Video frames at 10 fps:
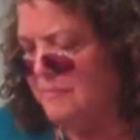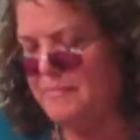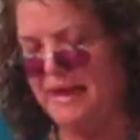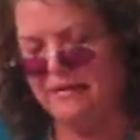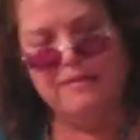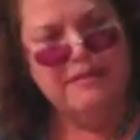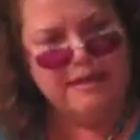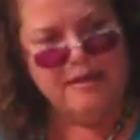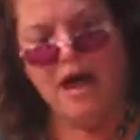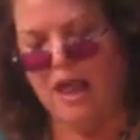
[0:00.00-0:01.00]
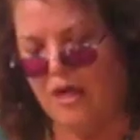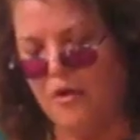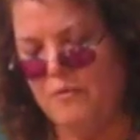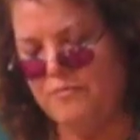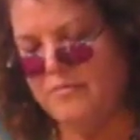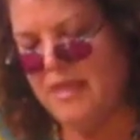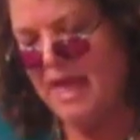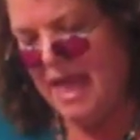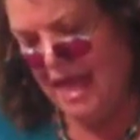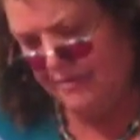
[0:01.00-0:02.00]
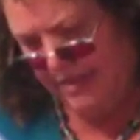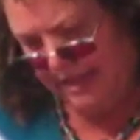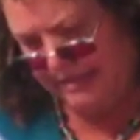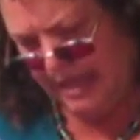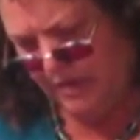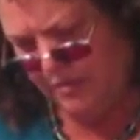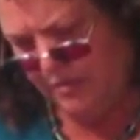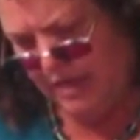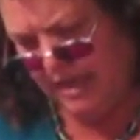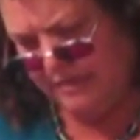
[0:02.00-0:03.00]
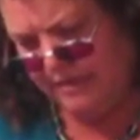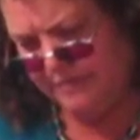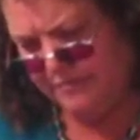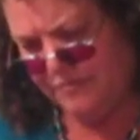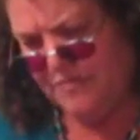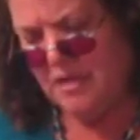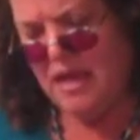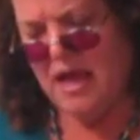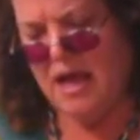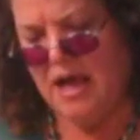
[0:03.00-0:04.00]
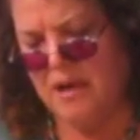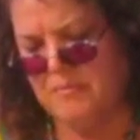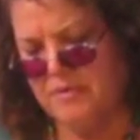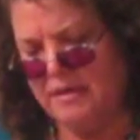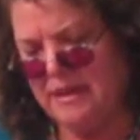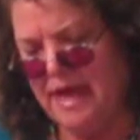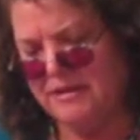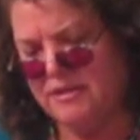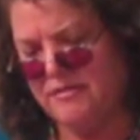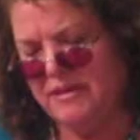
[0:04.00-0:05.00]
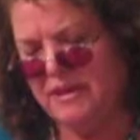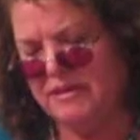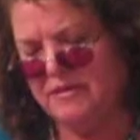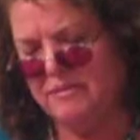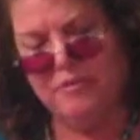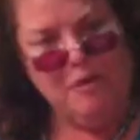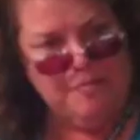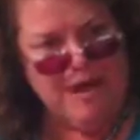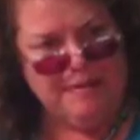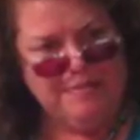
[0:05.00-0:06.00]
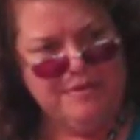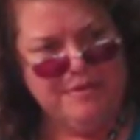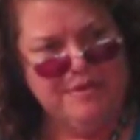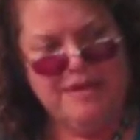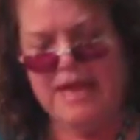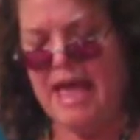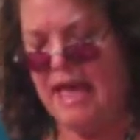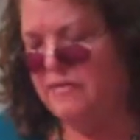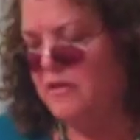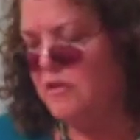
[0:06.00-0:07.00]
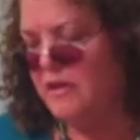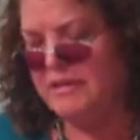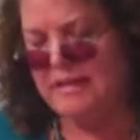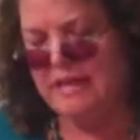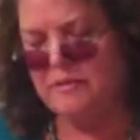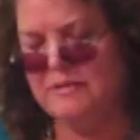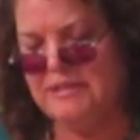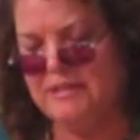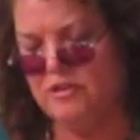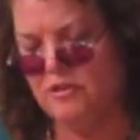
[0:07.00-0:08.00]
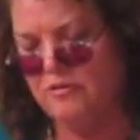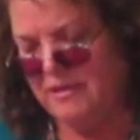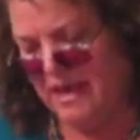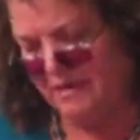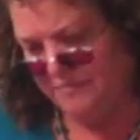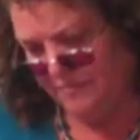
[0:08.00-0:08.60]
metal and hollow, and that's how you get glass on the end of the blowpipe. And then you continuously turn that,